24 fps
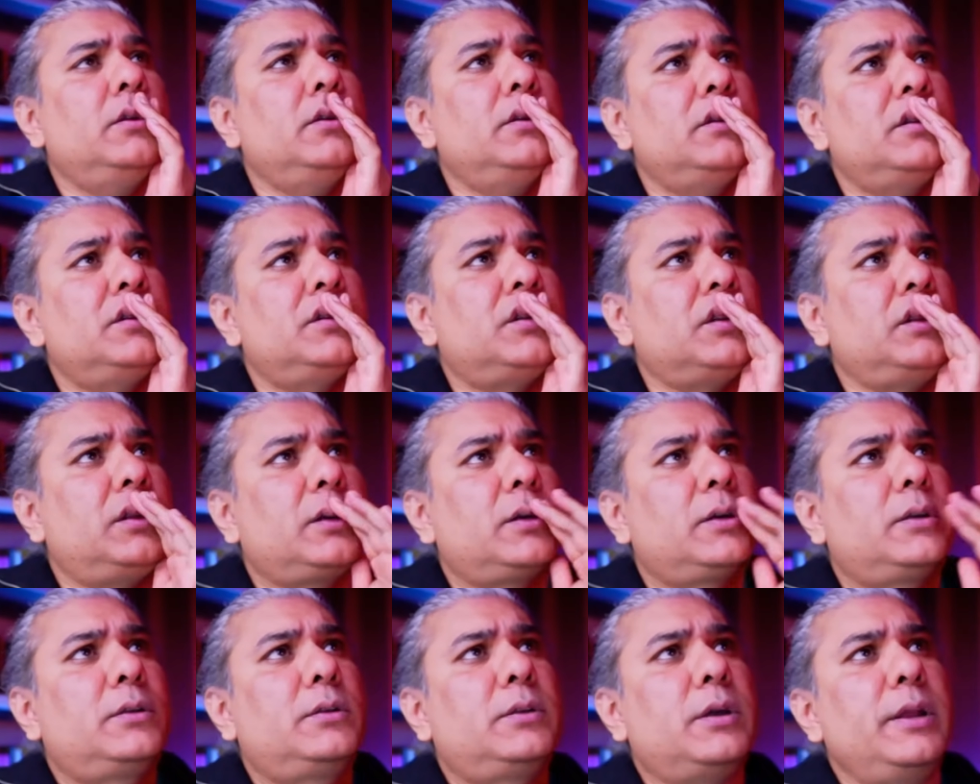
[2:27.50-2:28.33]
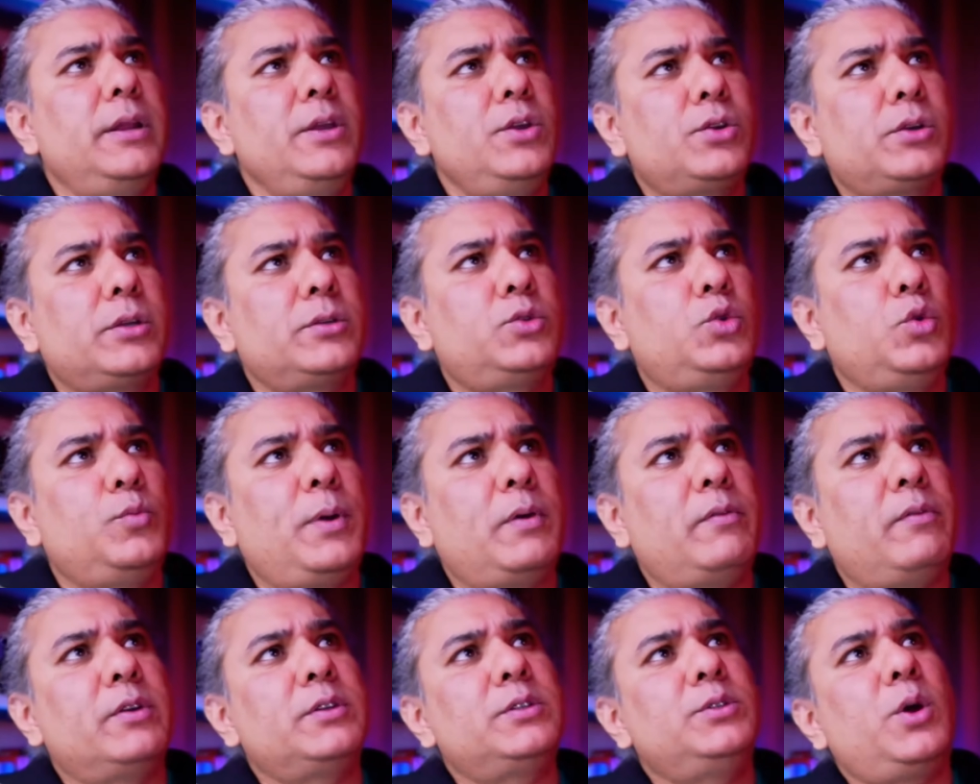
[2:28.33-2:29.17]
So the Kanishka
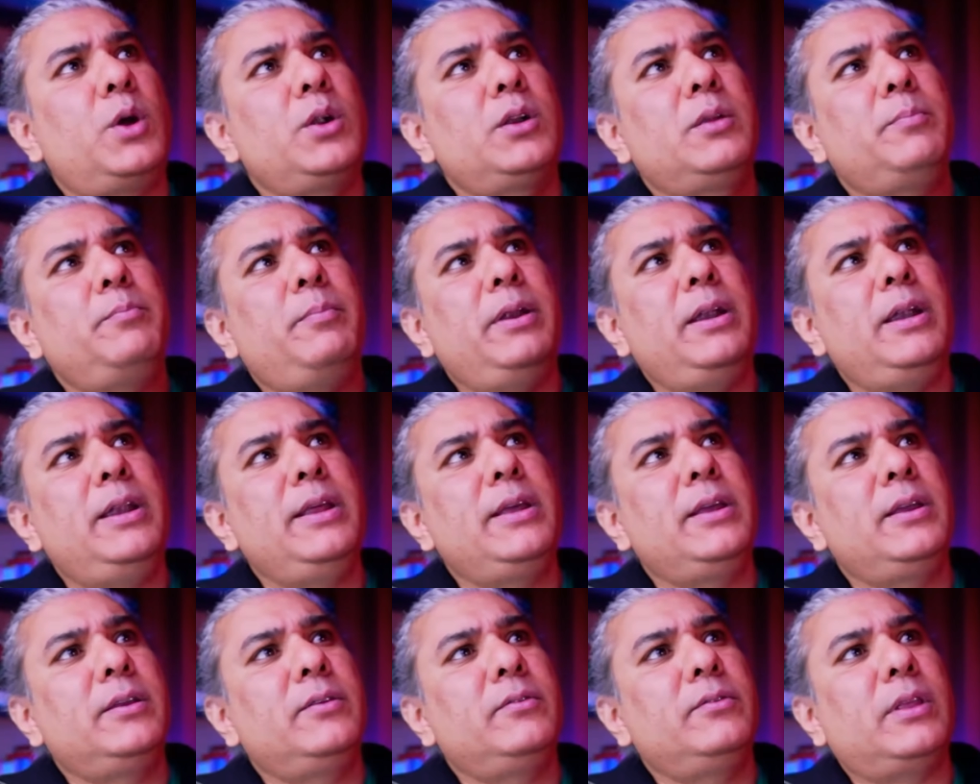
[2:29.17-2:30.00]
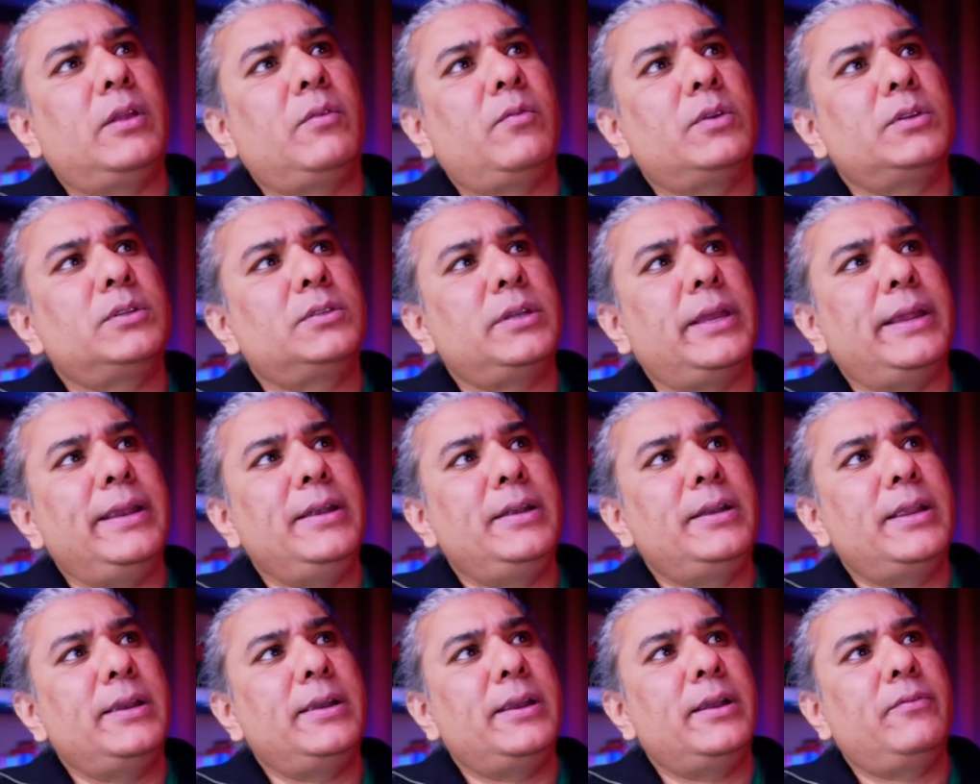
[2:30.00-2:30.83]
Stupa was not a building that was
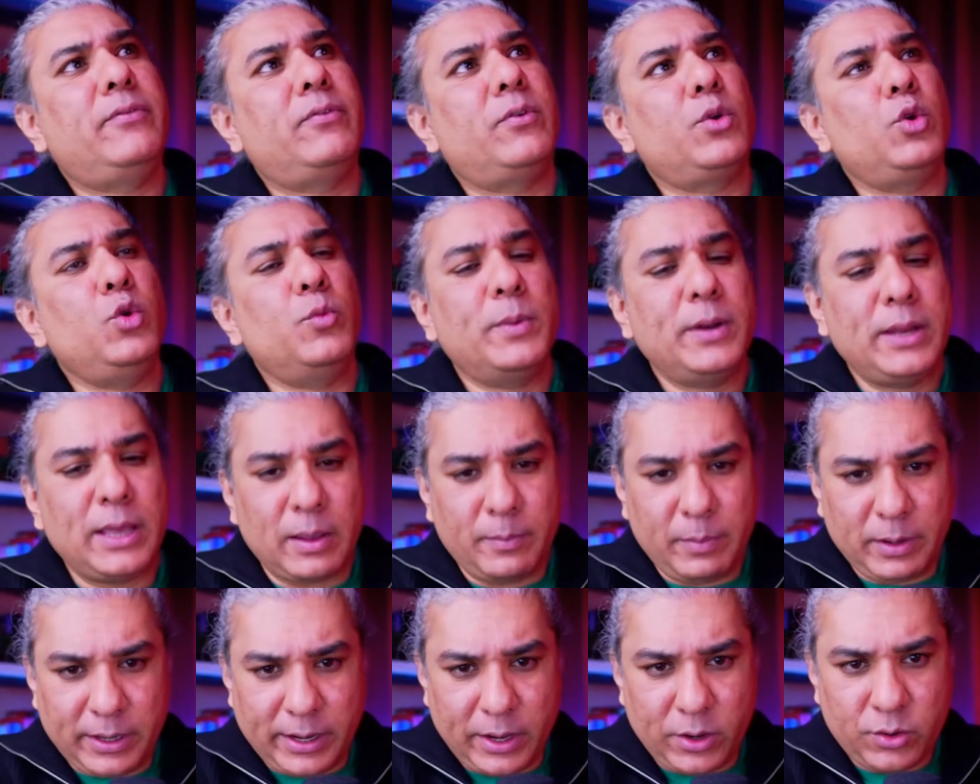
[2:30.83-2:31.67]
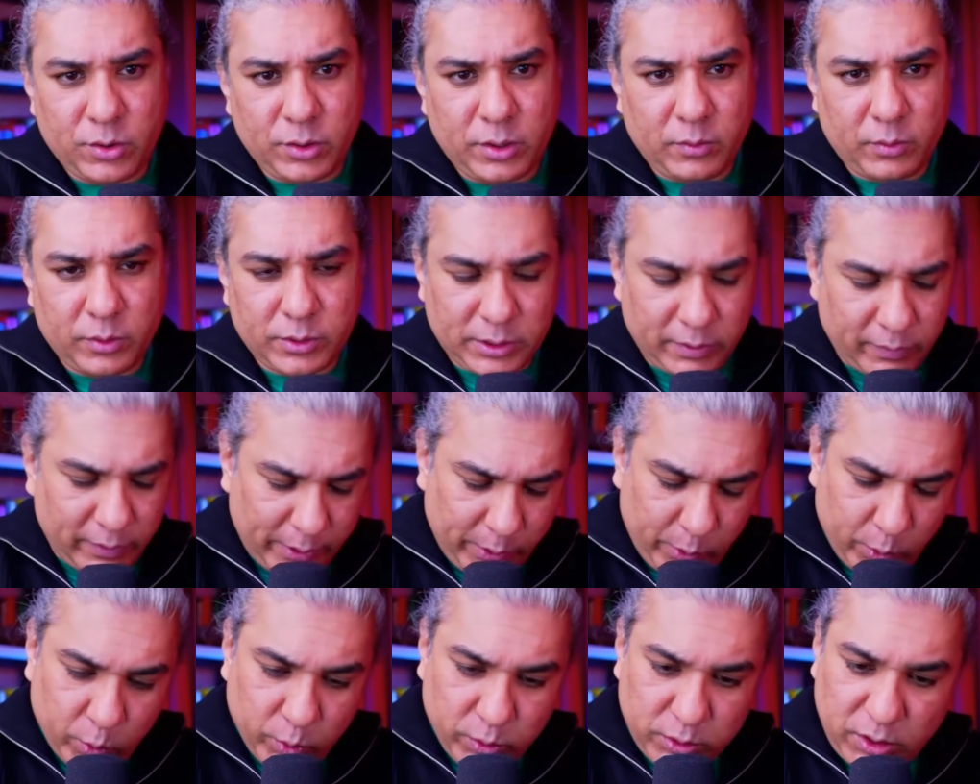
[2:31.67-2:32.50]
intended for human habitation. It was never
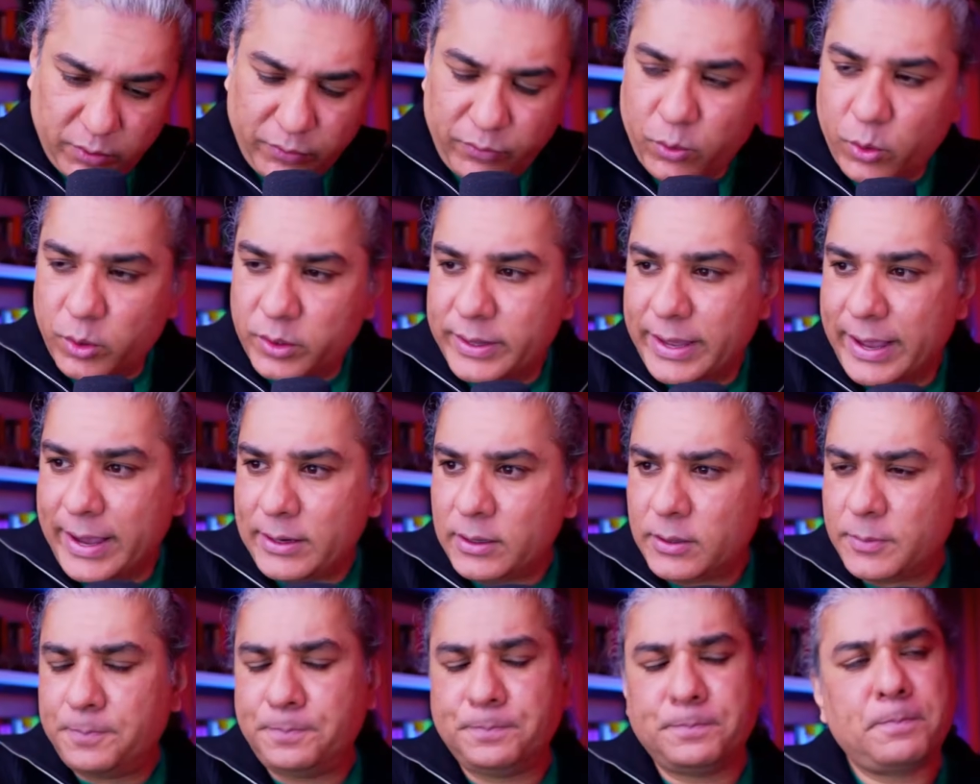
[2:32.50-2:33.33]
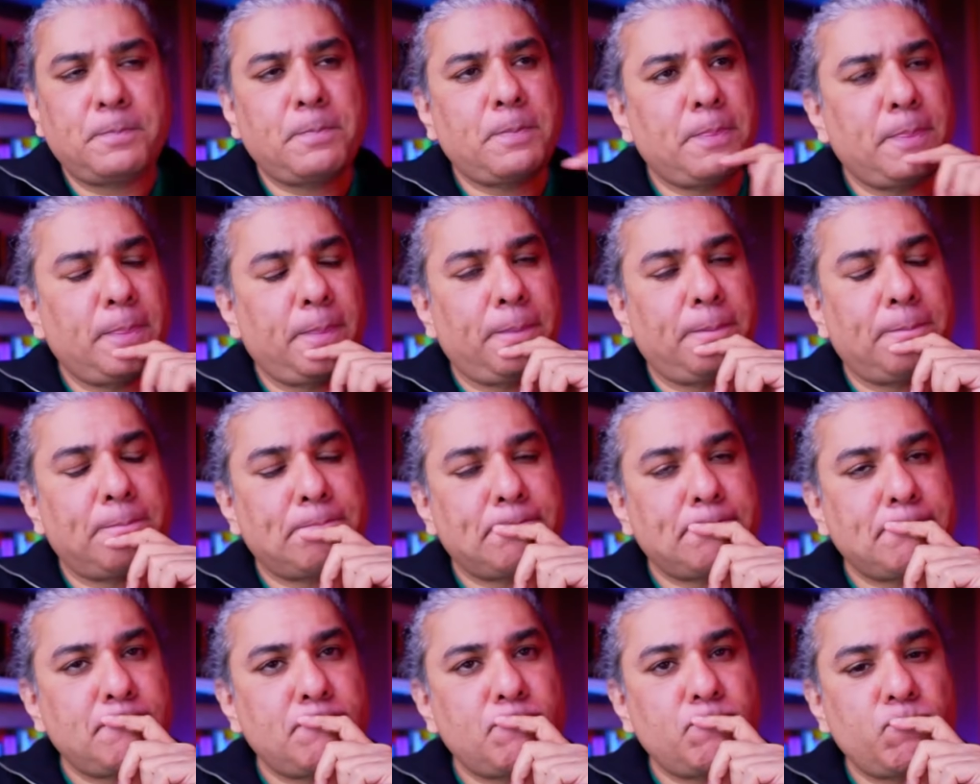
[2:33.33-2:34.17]
used for that.
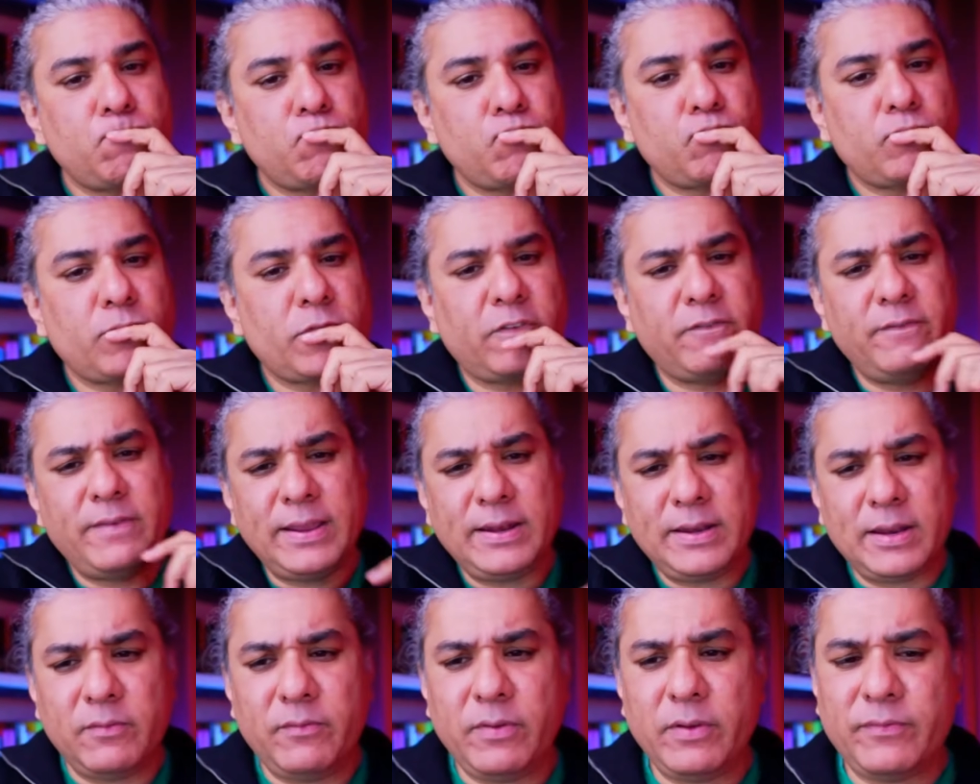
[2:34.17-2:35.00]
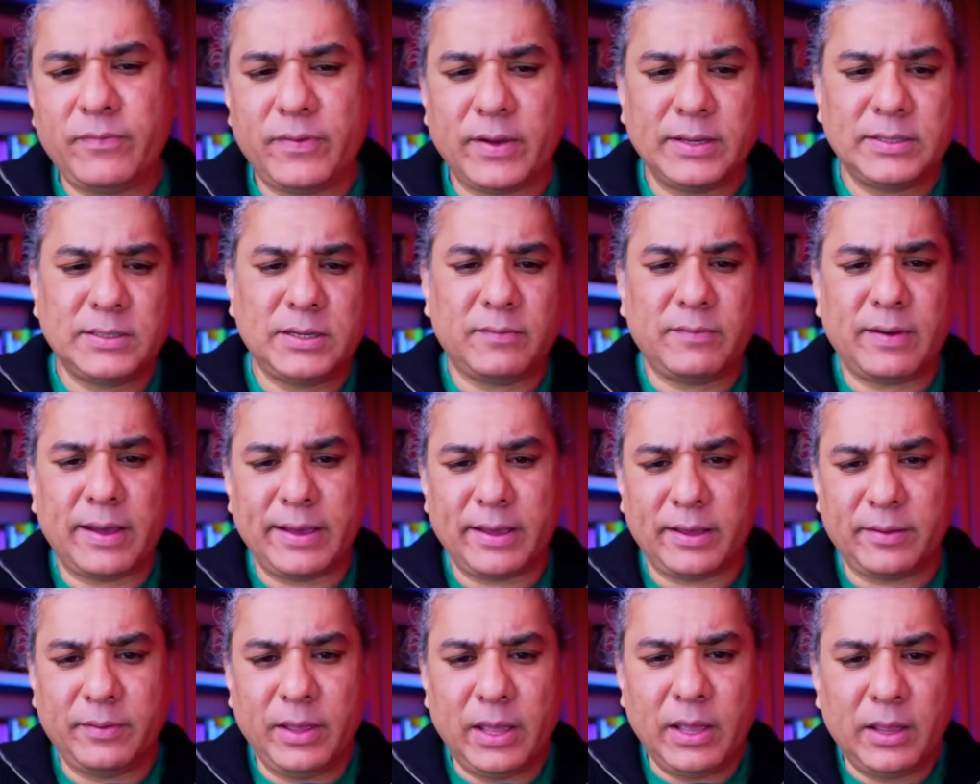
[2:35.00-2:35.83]
When did we first have
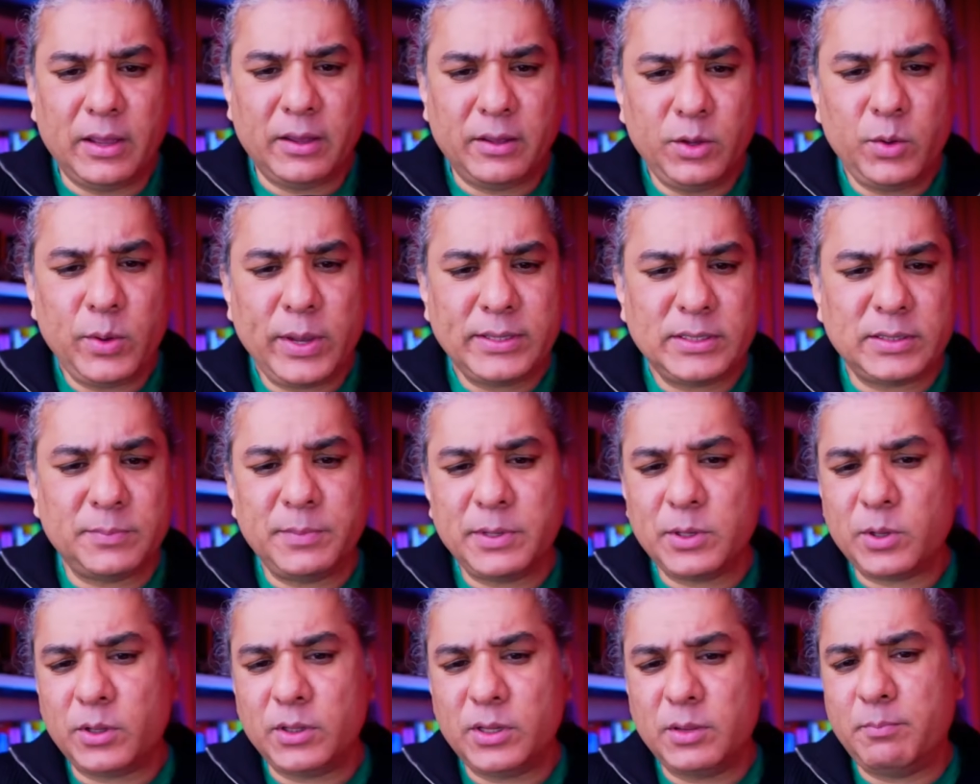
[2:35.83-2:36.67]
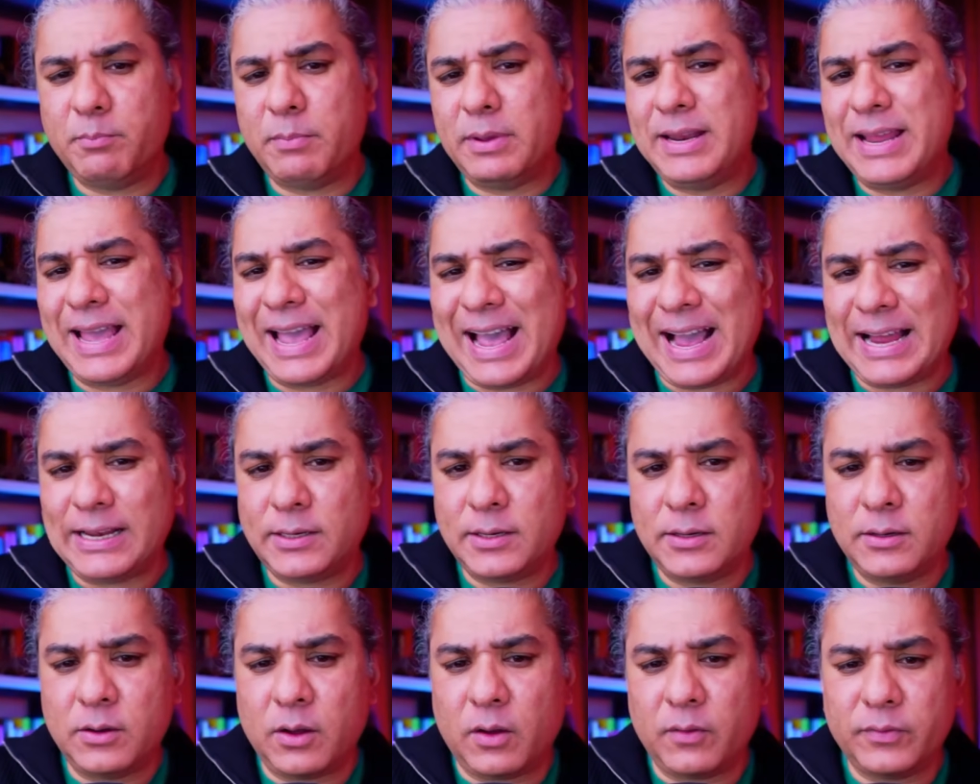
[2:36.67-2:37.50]
high? You had something called the
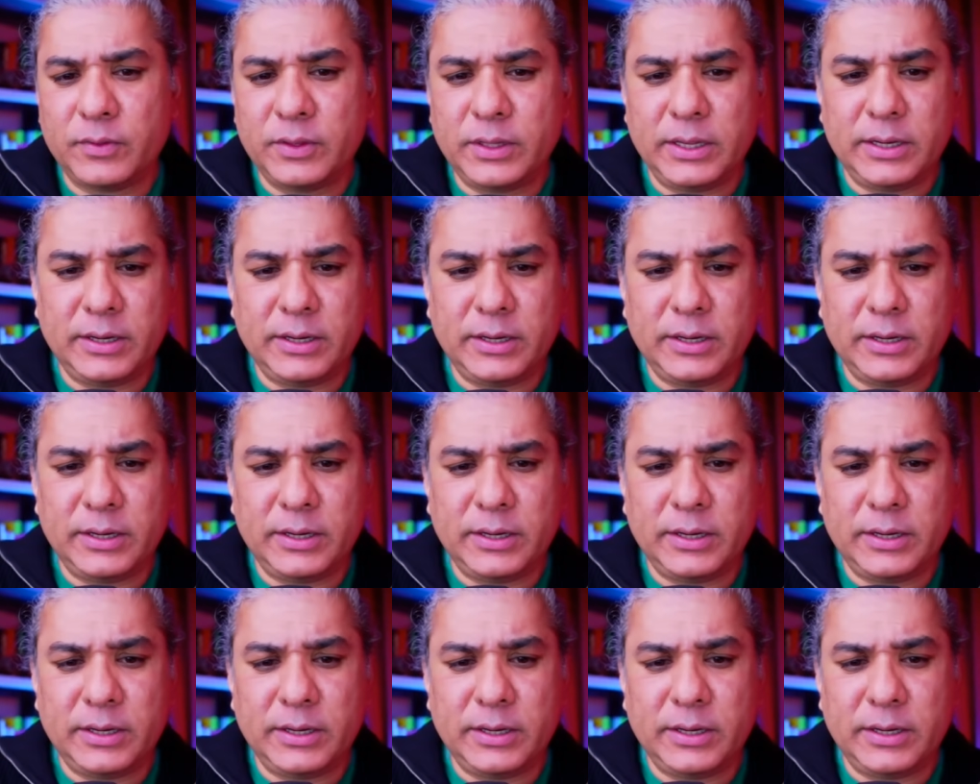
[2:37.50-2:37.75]
Manhattan of the